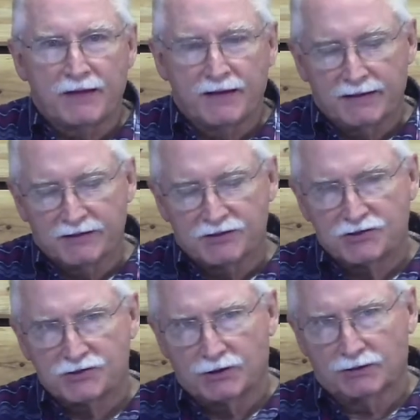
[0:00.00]
it is
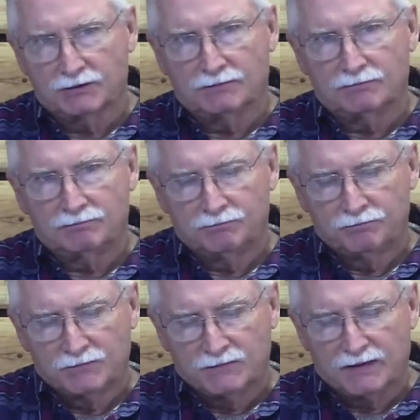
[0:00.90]
certain
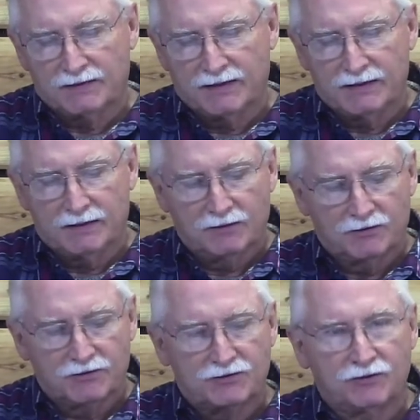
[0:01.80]
that they
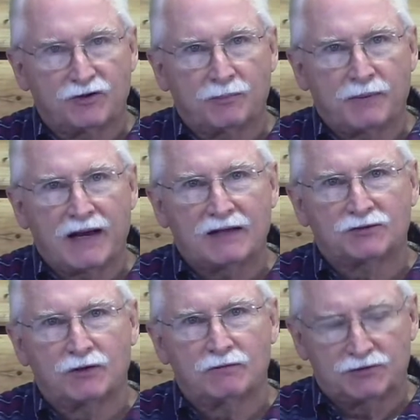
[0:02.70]
understood the
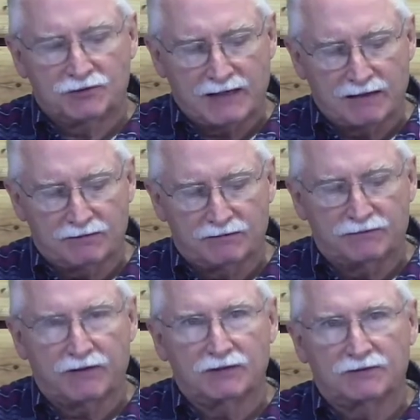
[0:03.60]
Passover
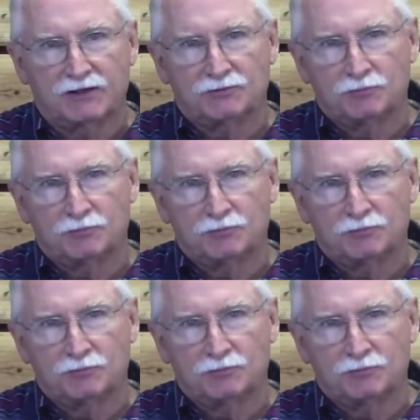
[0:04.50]
sacrifice as